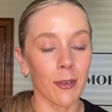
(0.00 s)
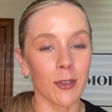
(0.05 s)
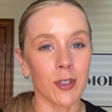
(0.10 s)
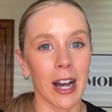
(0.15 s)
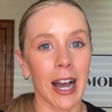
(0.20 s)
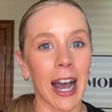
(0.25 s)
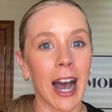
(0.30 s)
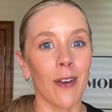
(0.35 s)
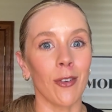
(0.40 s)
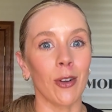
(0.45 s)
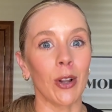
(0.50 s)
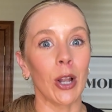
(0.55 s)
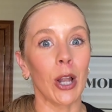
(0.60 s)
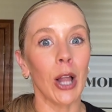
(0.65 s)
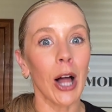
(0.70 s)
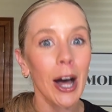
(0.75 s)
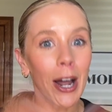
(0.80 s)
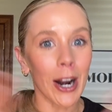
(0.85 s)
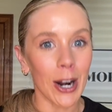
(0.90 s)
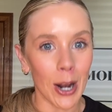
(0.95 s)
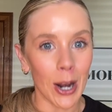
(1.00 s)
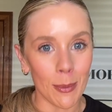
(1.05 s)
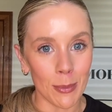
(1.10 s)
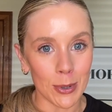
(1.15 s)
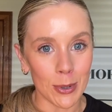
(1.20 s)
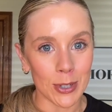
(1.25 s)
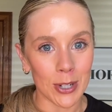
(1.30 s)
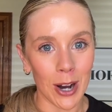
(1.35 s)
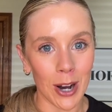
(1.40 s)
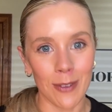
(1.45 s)
So I have a lot of
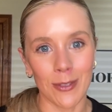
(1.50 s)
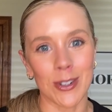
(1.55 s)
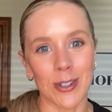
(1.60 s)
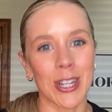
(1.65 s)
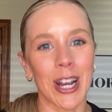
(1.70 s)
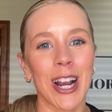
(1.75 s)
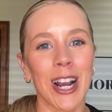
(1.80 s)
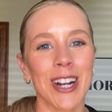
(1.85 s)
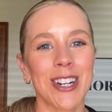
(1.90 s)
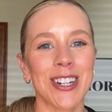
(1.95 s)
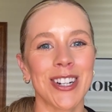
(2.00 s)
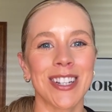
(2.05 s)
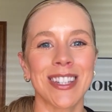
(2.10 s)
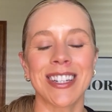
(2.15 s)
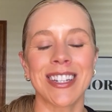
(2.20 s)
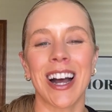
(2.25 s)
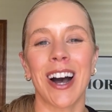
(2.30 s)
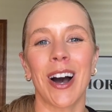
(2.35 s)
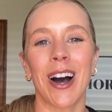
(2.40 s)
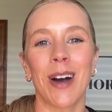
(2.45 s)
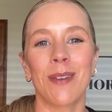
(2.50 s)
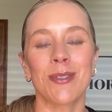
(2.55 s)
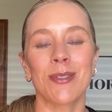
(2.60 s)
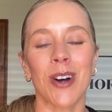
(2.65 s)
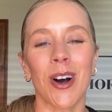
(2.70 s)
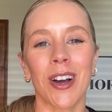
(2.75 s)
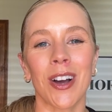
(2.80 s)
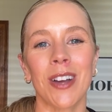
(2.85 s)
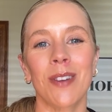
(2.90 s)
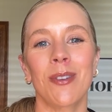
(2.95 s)
numbers conversations now. I'm
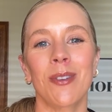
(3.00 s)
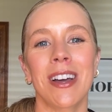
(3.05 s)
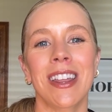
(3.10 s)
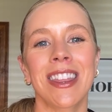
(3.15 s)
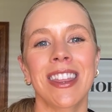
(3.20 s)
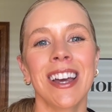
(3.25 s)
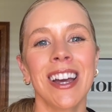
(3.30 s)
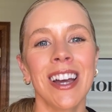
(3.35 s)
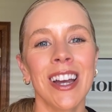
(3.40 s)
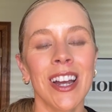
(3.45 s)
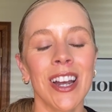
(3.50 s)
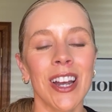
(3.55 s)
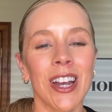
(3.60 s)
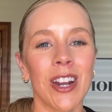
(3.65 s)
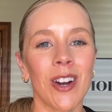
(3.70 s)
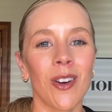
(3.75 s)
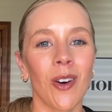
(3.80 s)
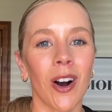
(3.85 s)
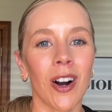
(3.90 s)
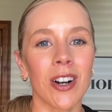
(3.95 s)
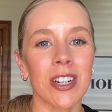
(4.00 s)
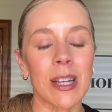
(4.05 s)
talking with, our